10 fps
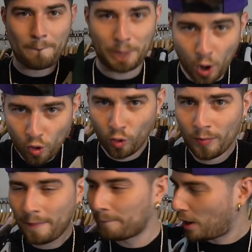
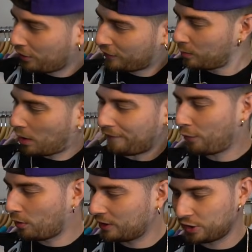Boom, both of them are
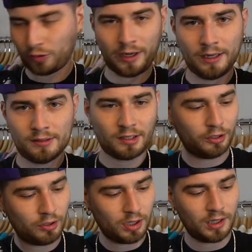forest green, so
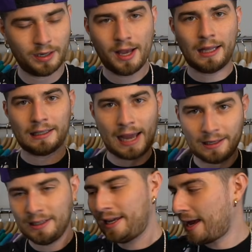you could lightly